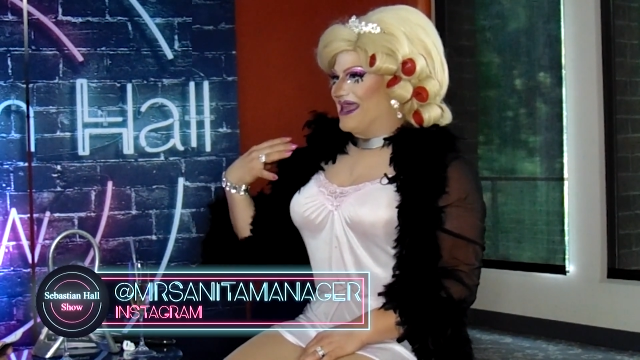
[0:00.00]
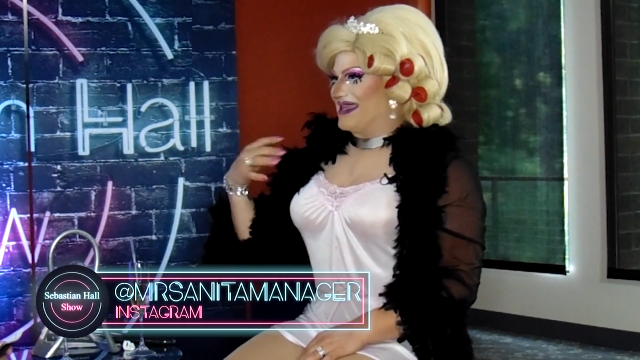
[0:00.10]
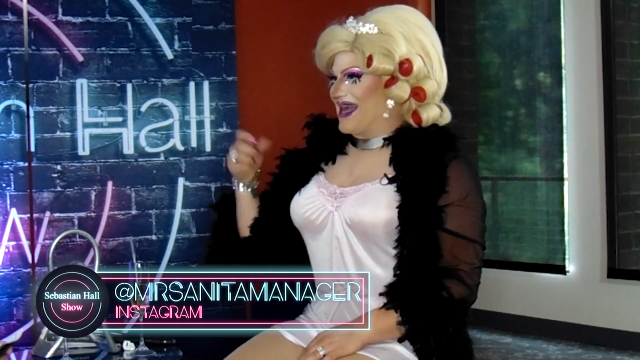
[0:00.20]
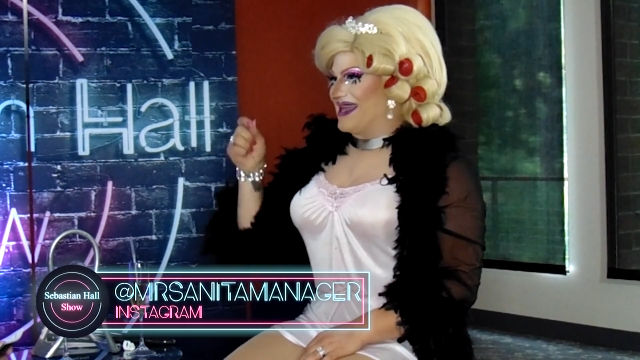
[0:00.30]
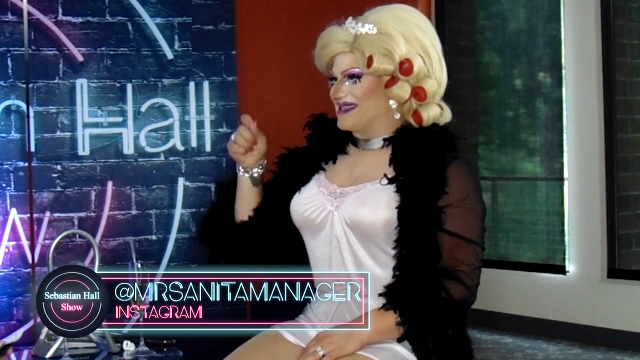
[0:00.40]

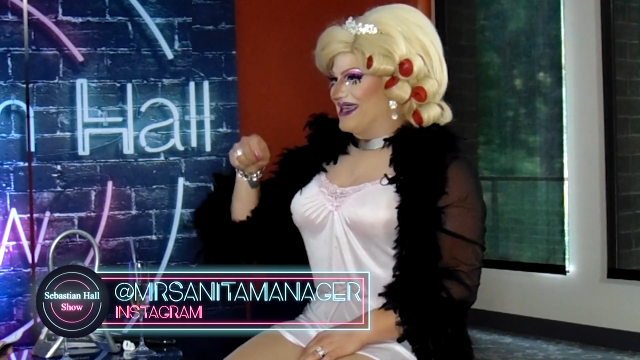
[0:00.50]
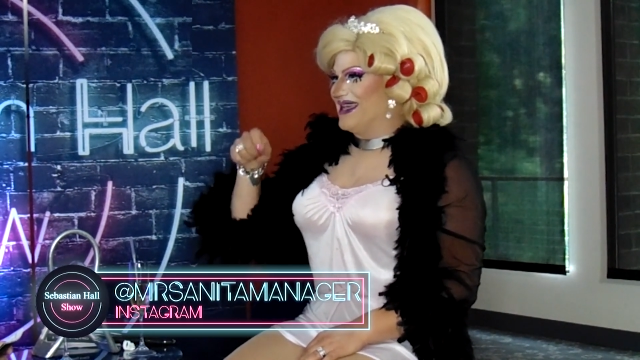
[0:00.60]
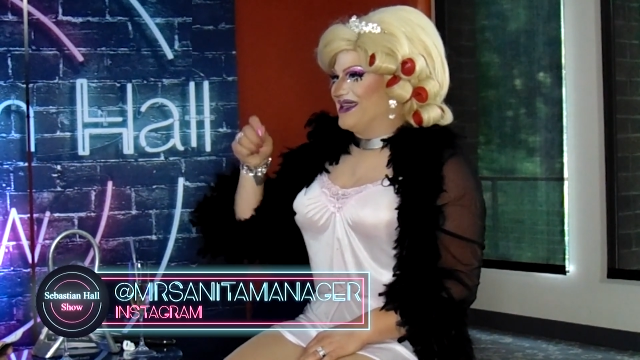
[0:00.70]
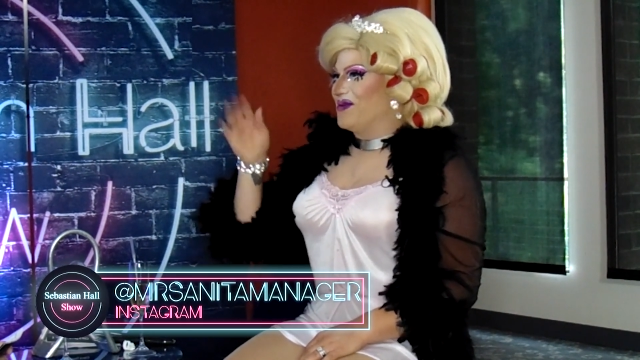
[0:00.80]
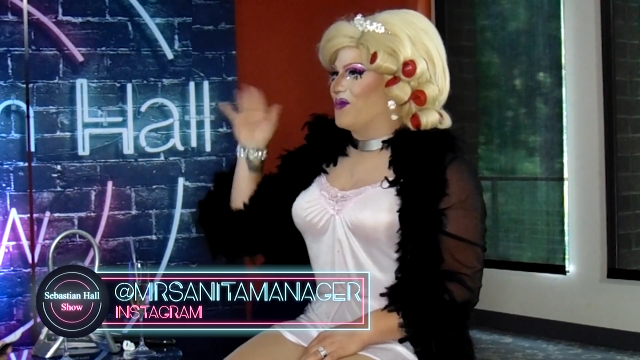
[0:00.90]
and the guy's
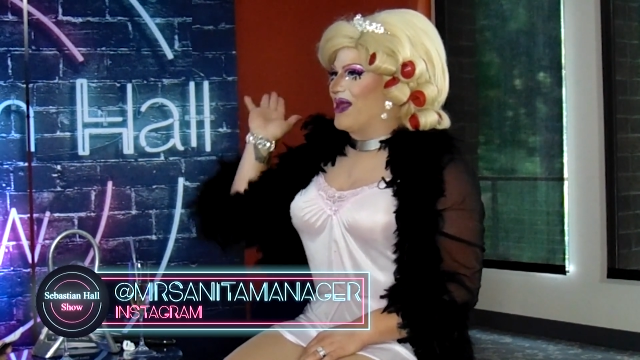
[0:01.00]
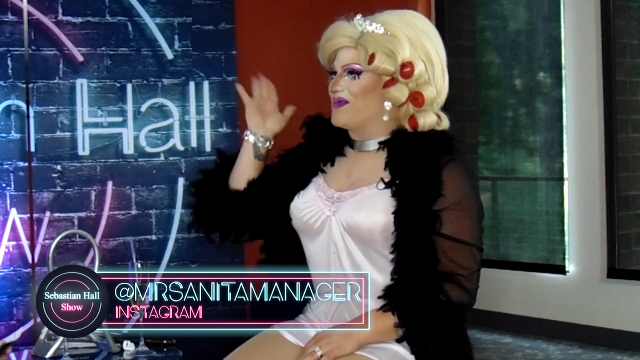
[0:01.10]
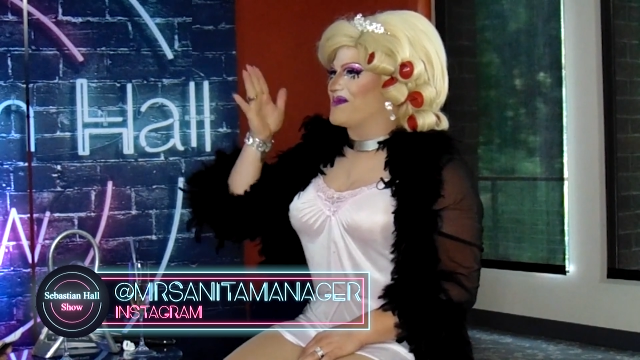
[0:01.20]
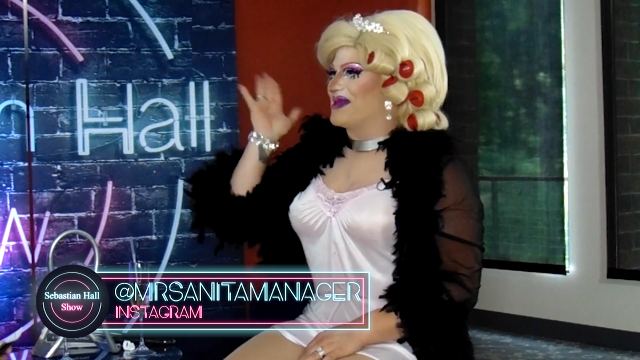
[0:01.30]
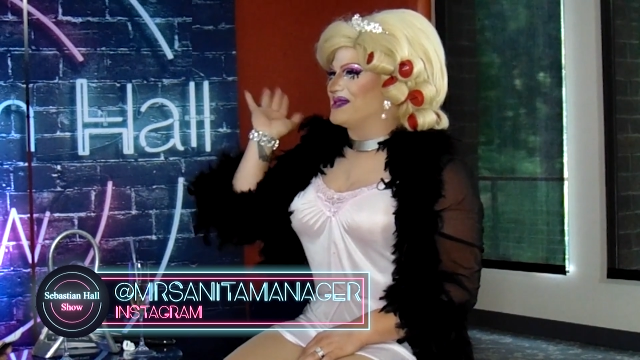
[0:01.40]
like
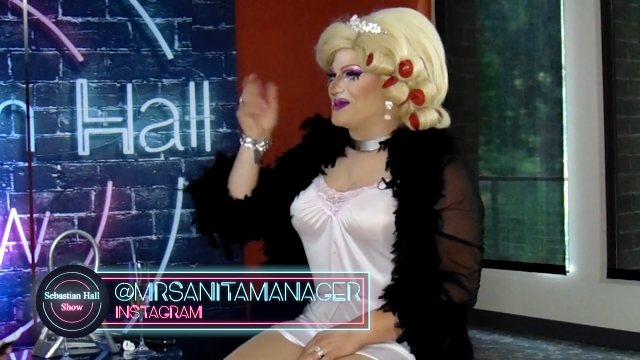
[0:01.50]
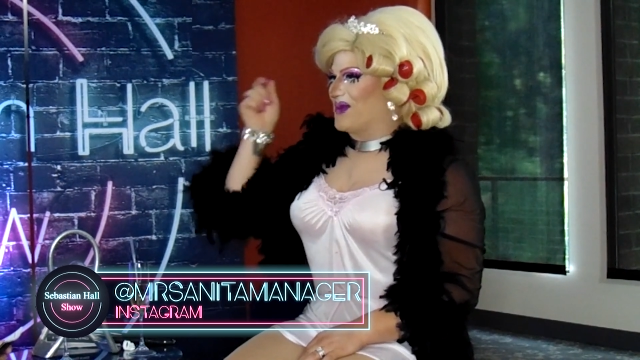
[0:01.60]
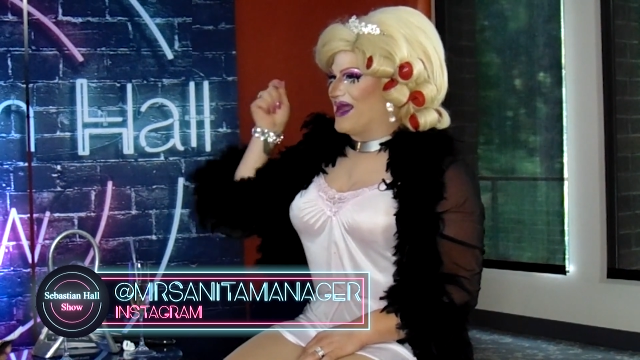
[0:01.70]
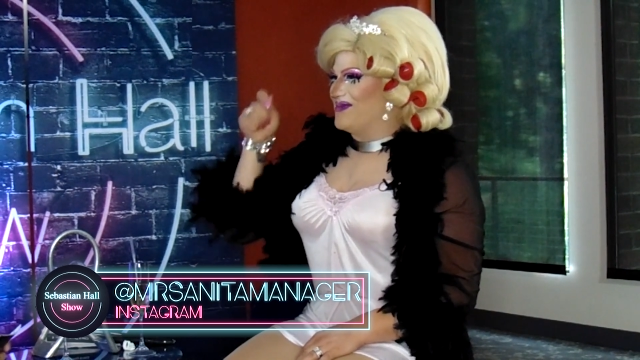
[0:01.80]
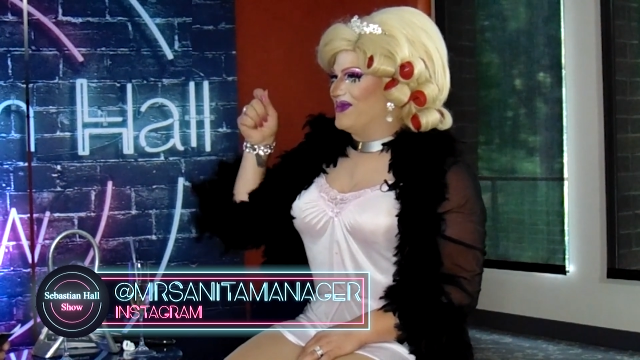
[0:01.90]
wiping my
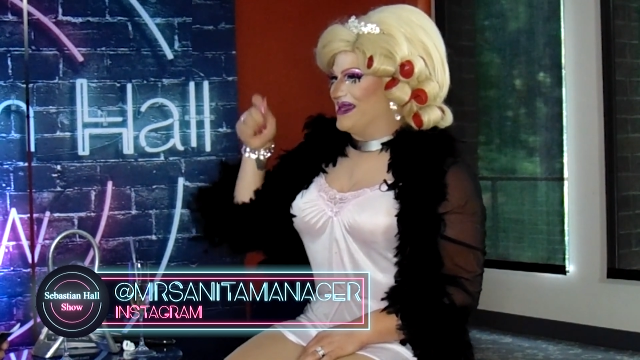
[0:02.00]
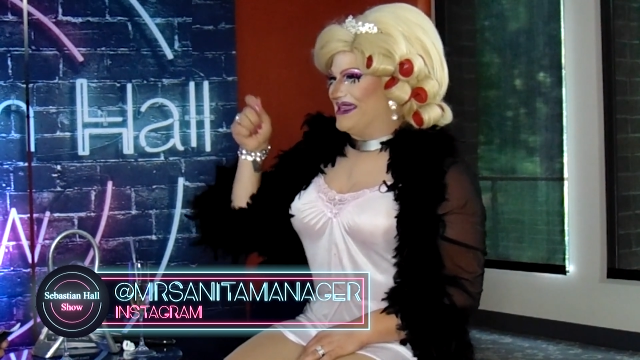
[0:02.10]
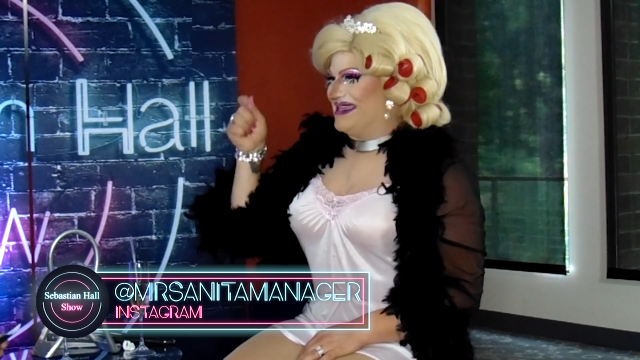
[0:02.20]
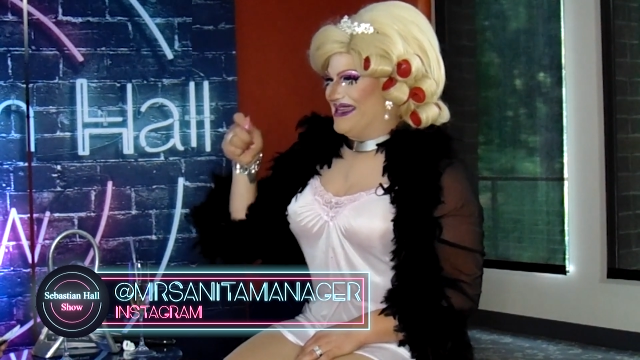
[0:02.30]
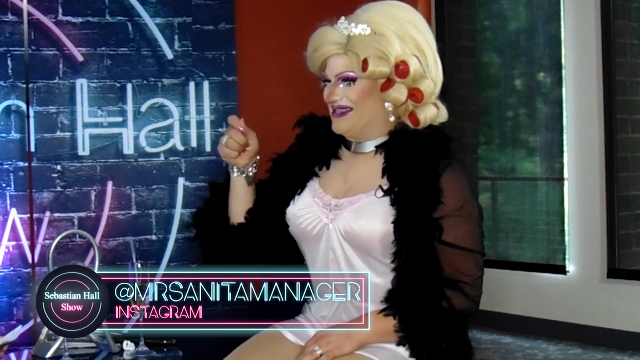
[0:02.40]
sweat and
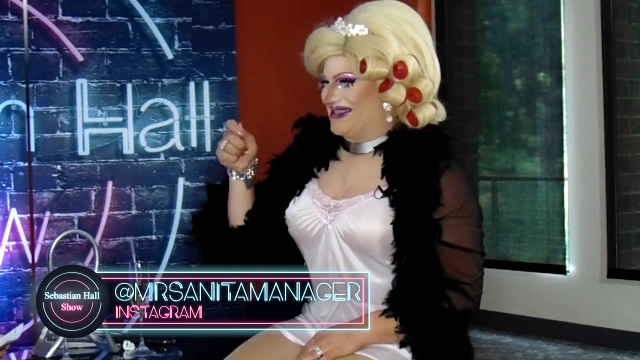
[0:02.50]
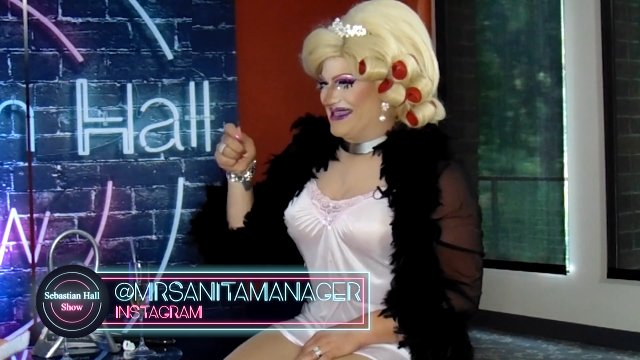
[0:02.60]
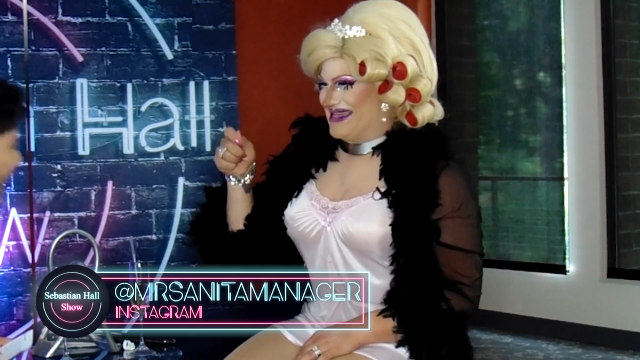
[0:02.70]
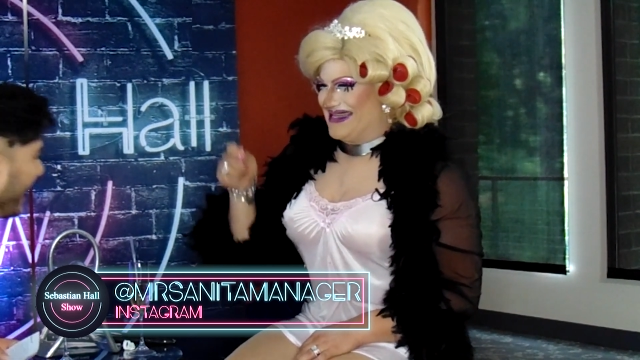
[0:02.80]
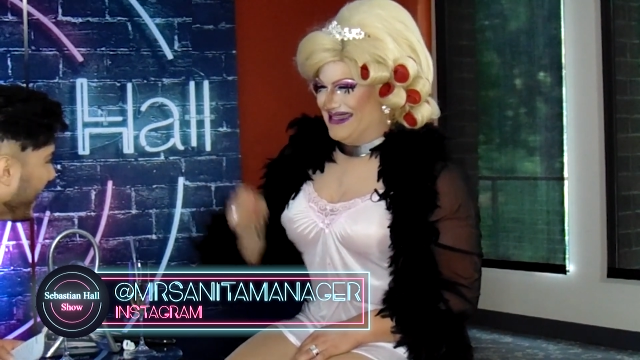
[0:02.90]
putting the needles
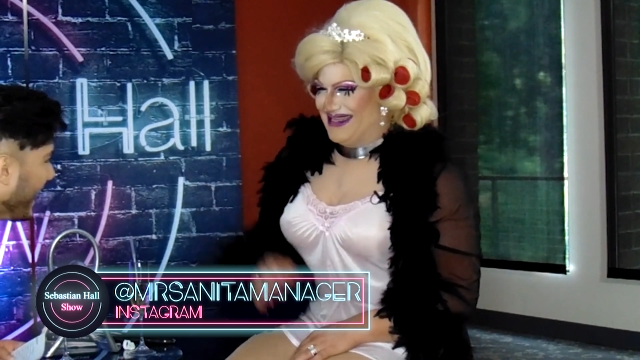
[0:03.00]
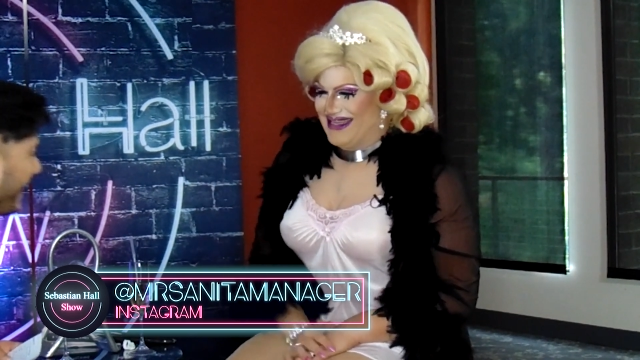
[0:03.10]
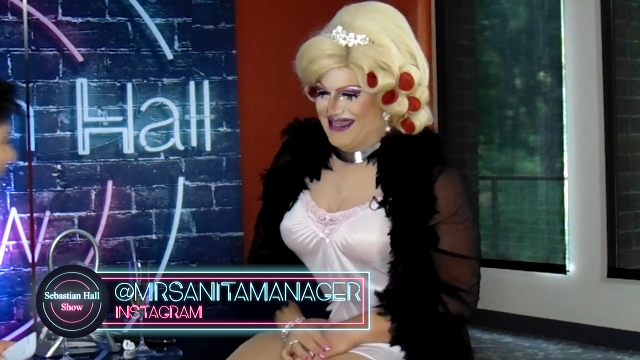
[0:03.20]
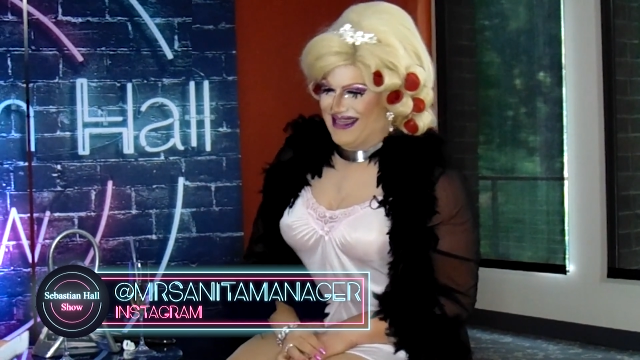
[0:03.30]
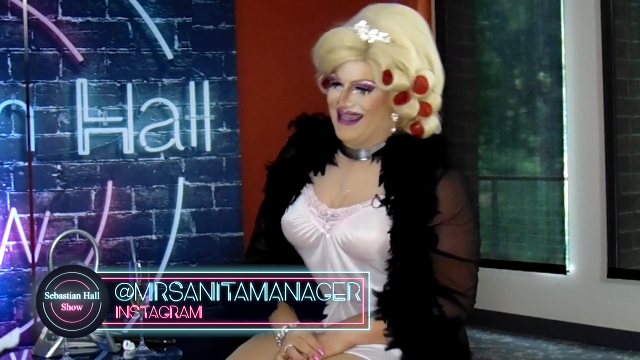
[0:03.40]

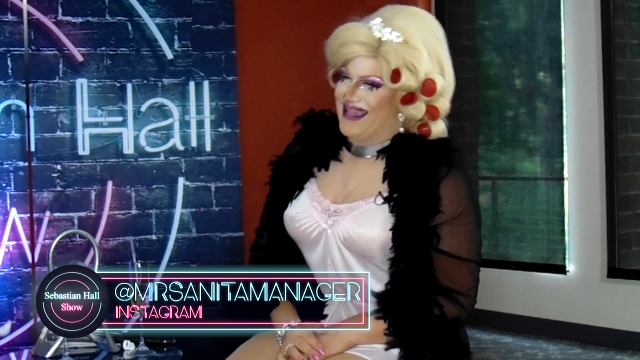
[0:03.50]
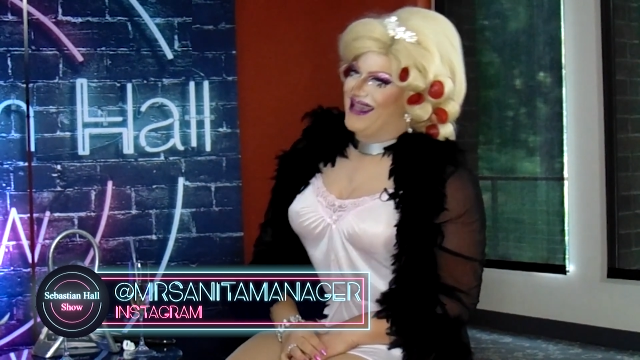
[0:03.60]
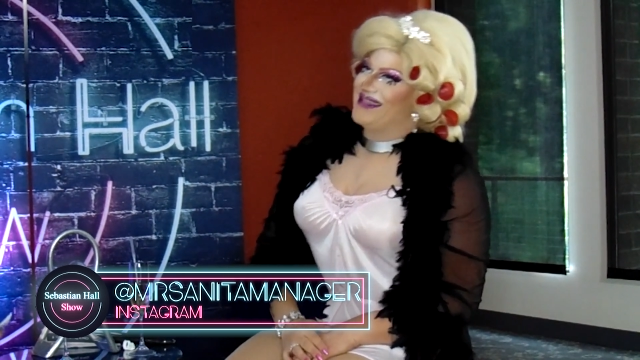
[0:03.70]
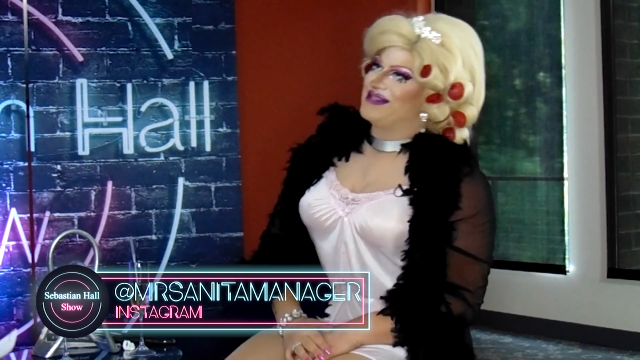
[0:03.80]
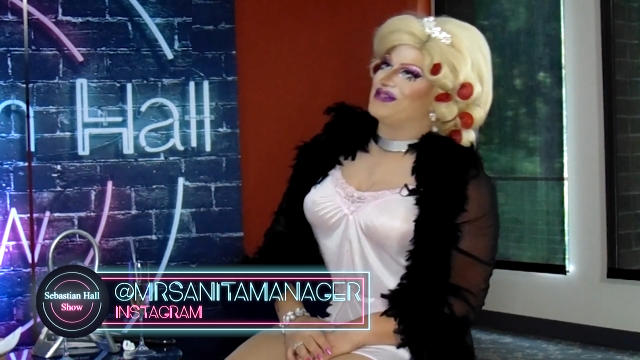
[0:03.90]

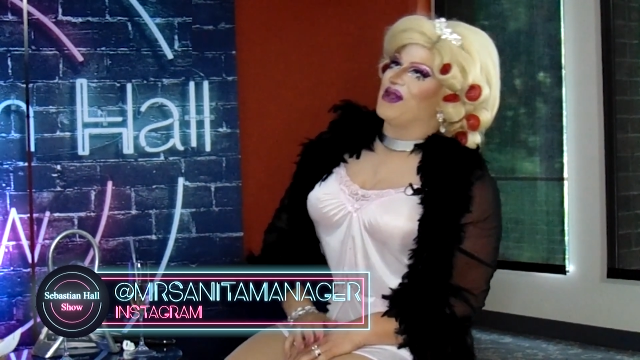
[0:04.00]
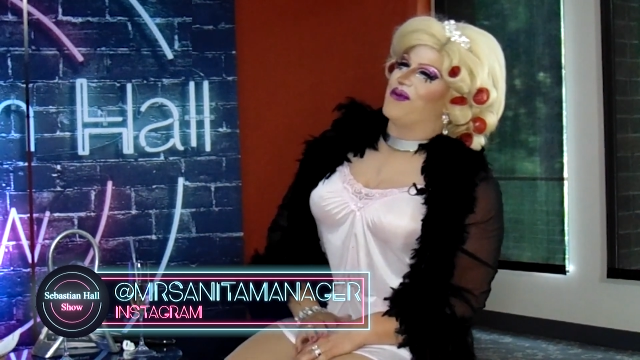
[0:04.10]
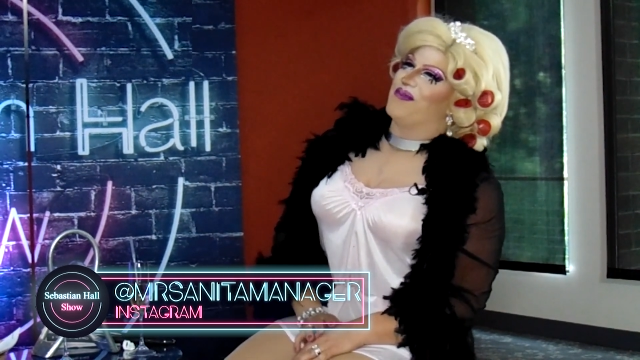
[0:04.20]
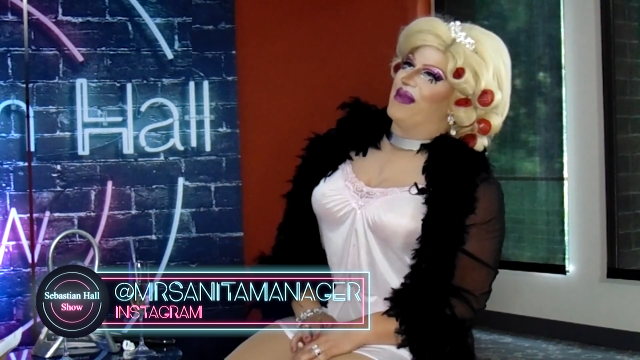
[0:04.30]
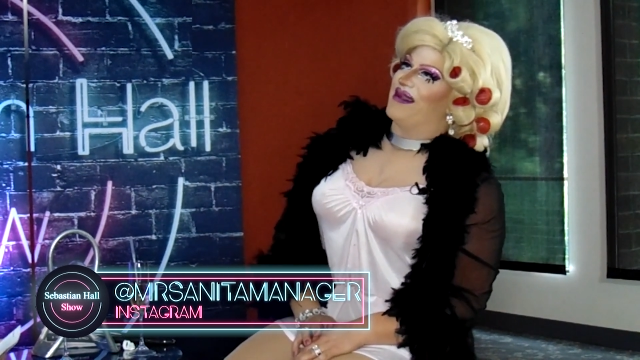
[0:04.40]
in. So